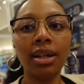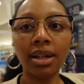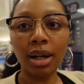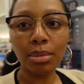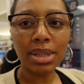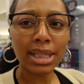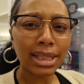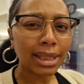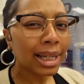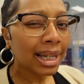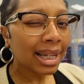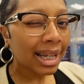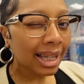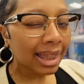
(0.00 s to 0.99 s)
Y'all be
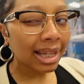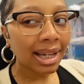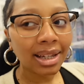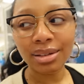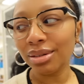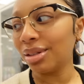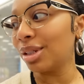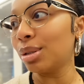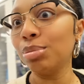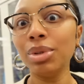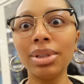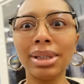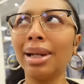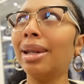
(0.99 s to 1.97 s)
stealing like that? This
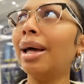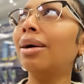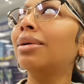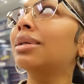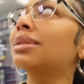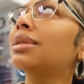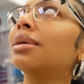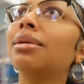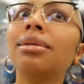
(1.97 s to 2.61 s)
music loud as hell.